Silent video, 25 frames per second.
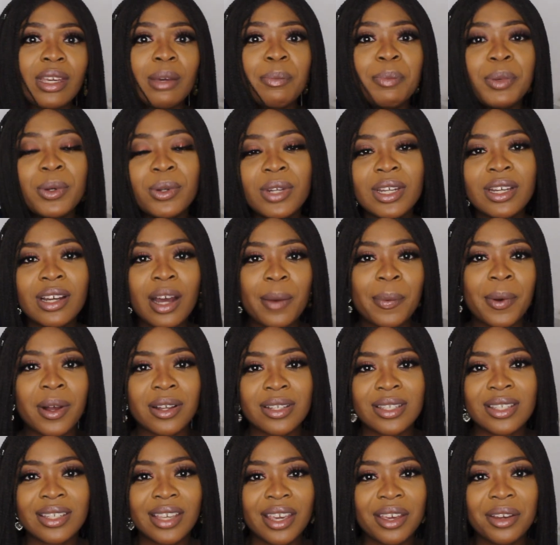building up our
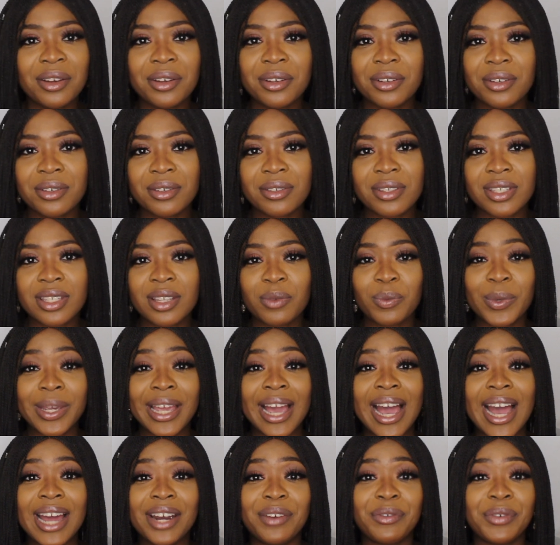skills. We
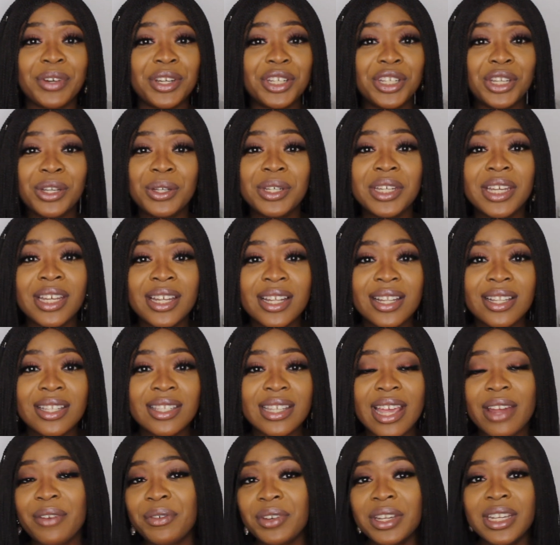had
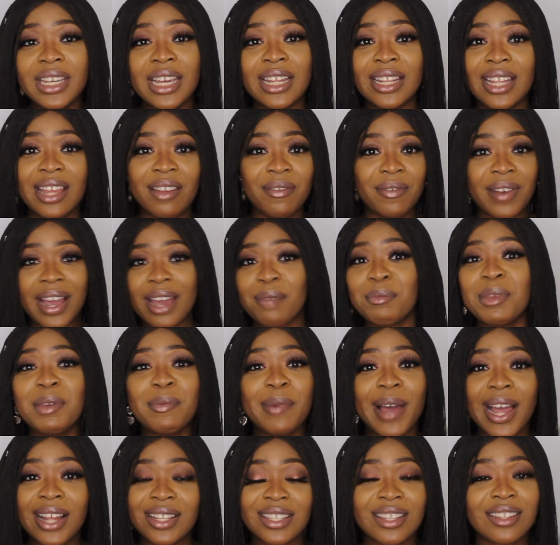reunions. Every year they invite me
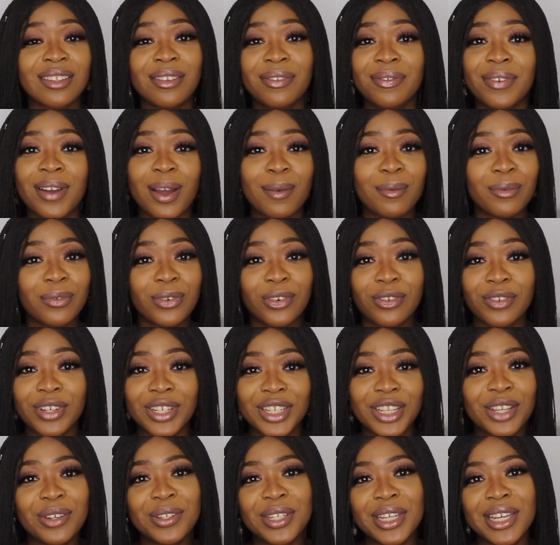back to the firm for
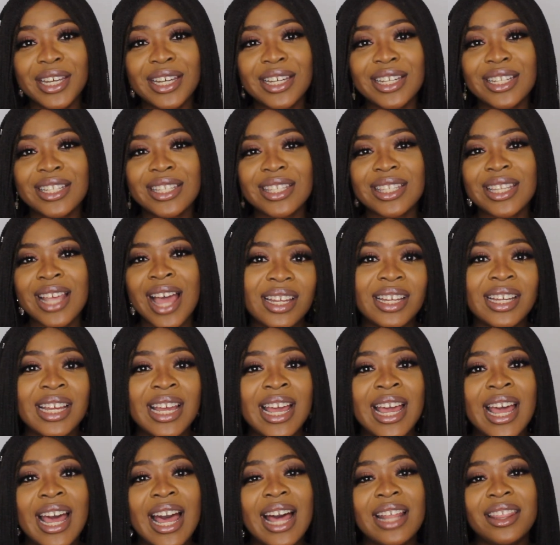reunions.
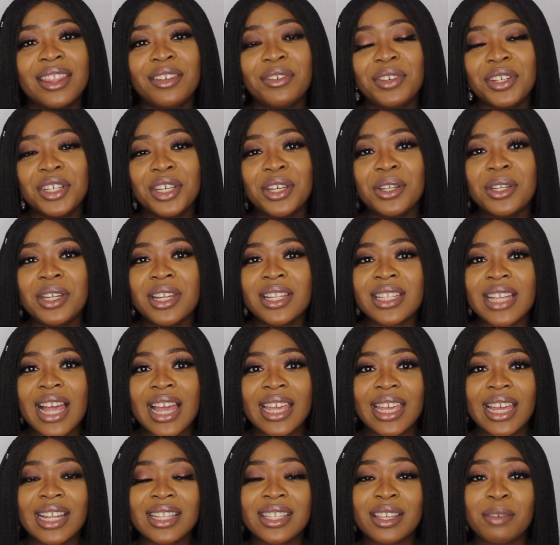At the reunions
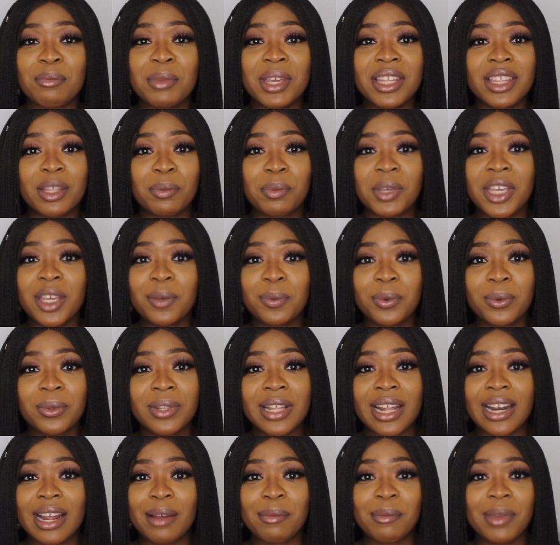I get to meet the people
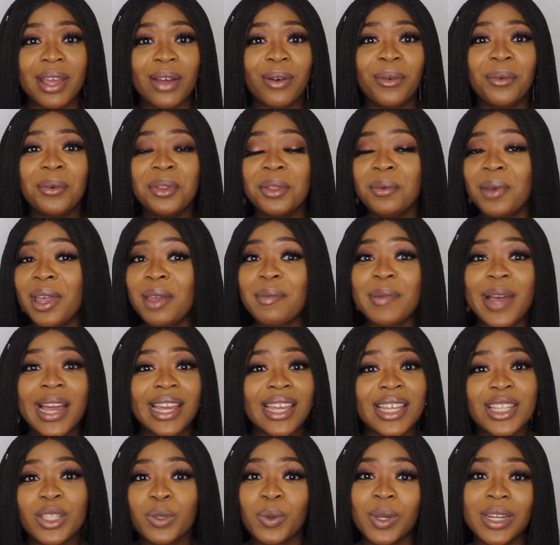that I met all the way
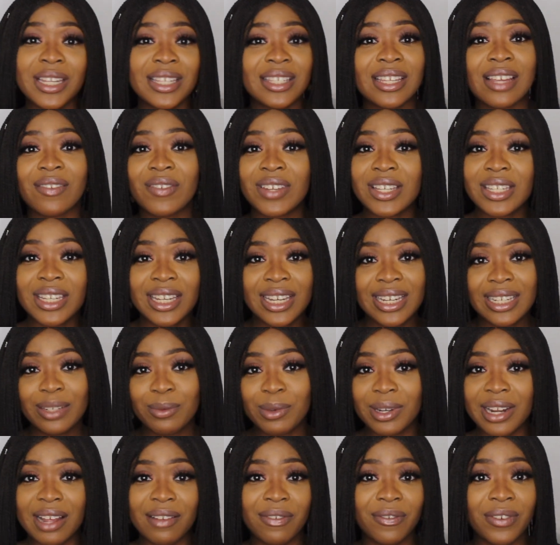back in 2017
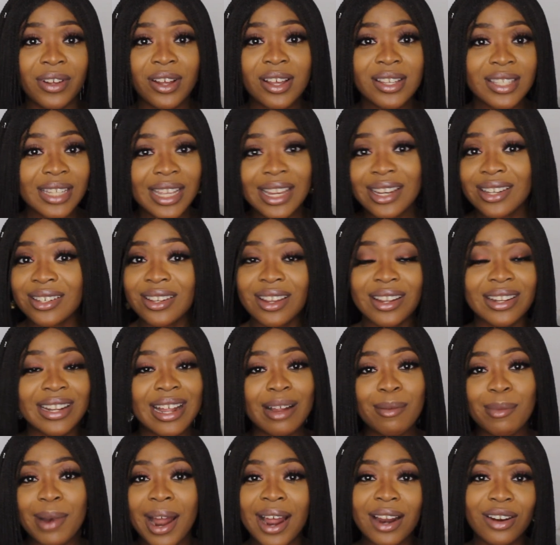when I first interned
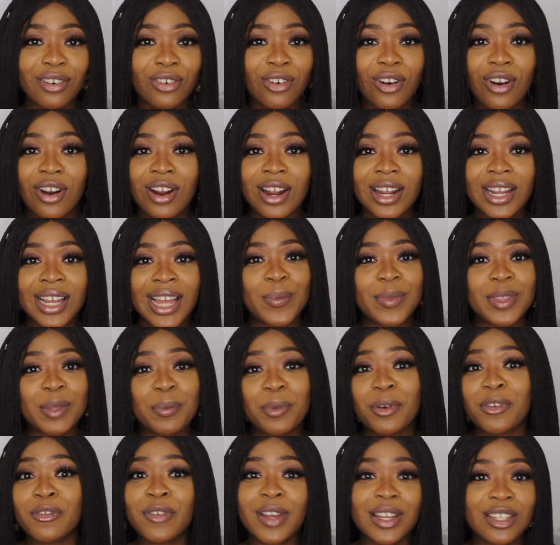at BlackRock, and the
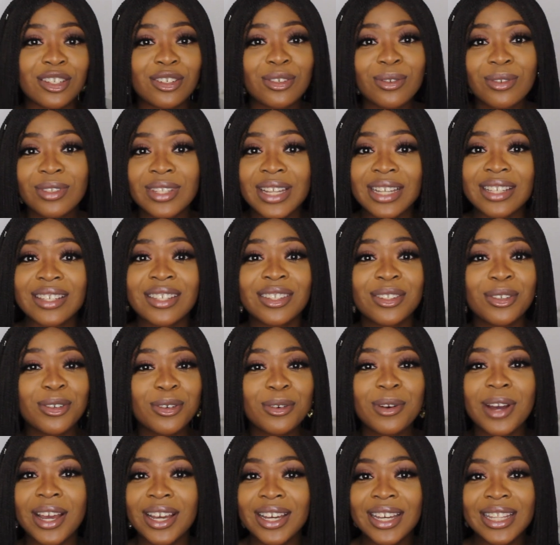professionals that still
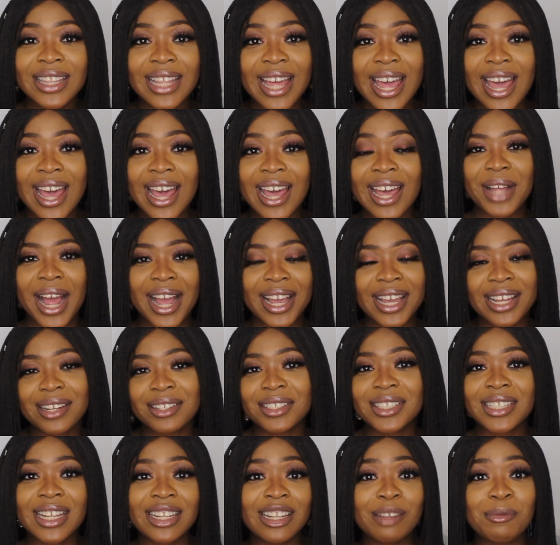work there. I
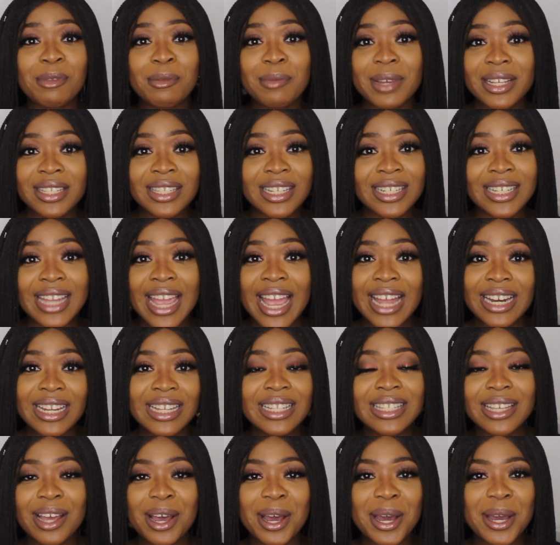can send them a message
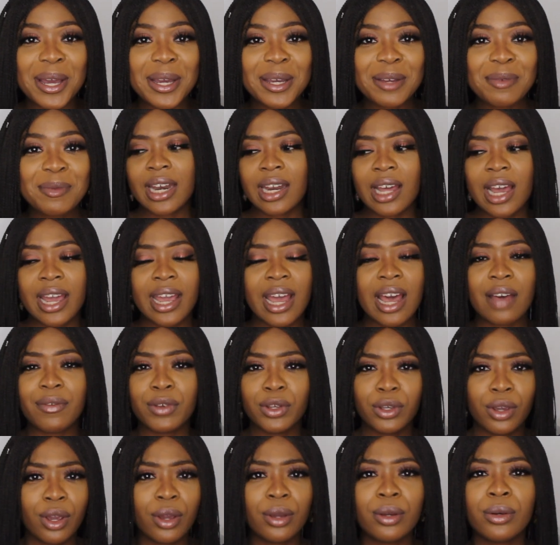anytime, and I have
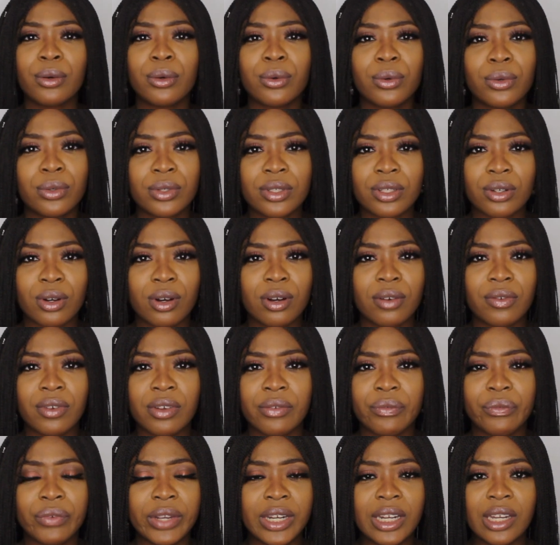a cohort
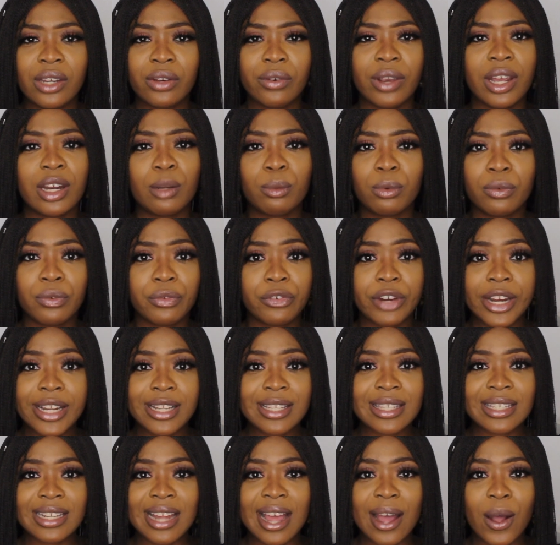of really incredible
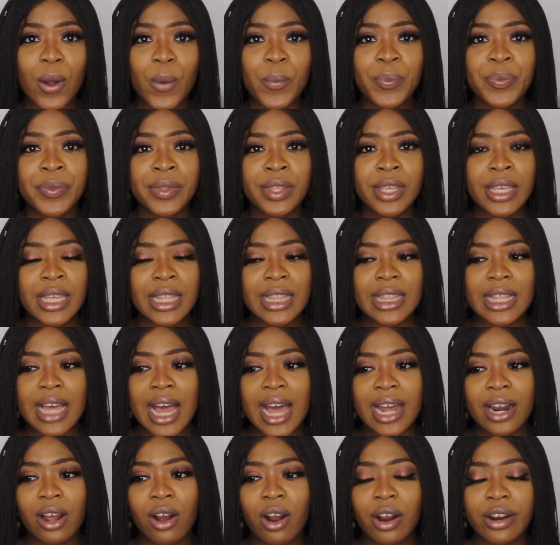friends now
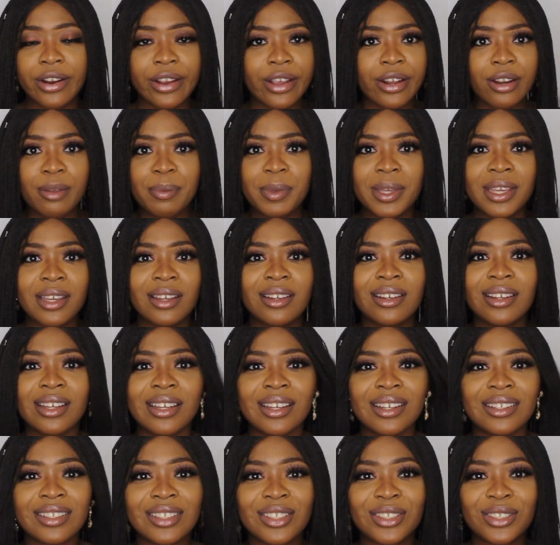that are going to be
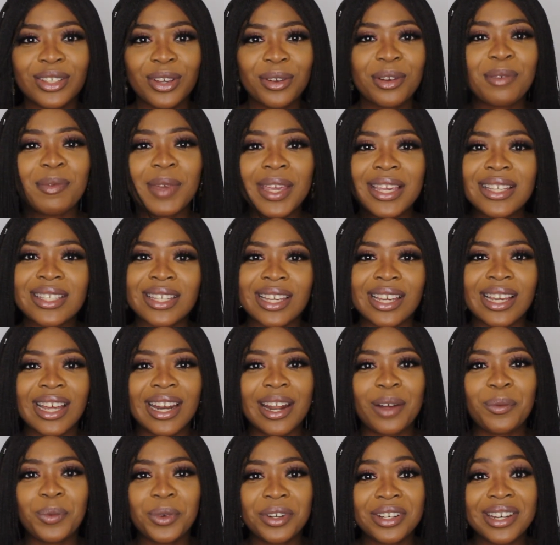so amazing,
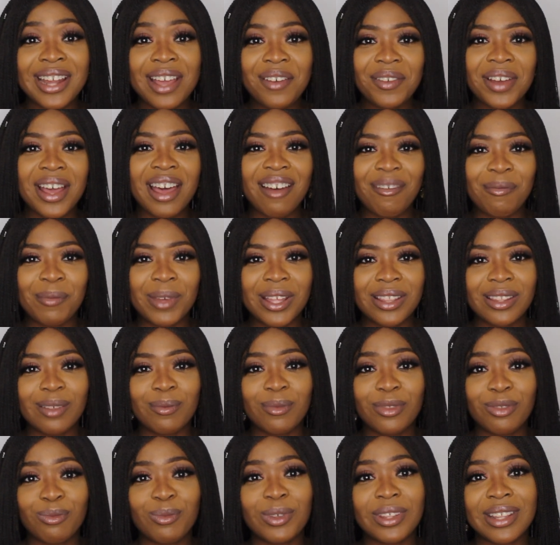and I would never have met
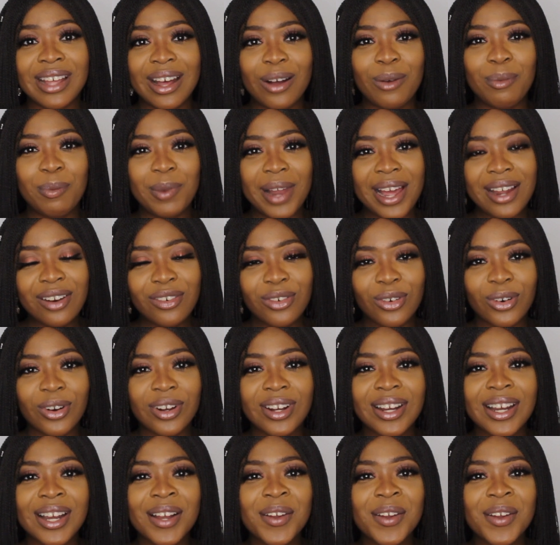them without BlackRock.